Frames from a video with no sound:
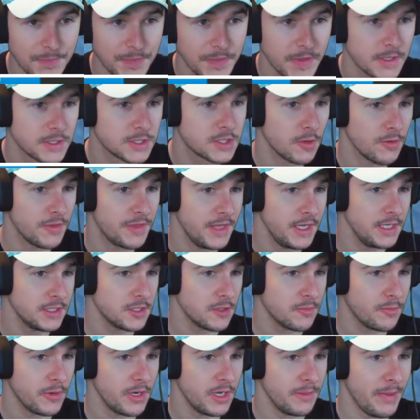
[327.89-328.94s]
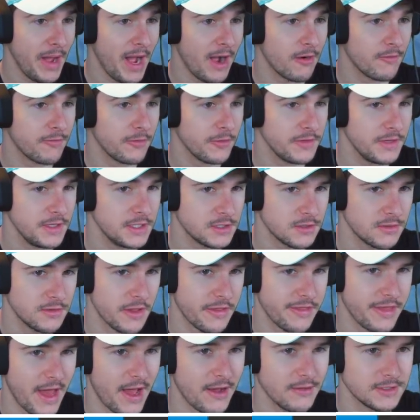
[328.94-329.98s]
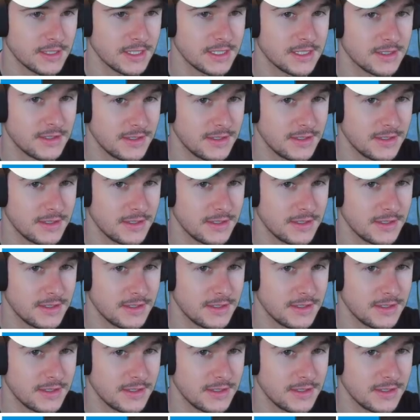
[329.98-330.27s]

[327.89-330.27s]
So these are pretty powerful. These are in the thousands.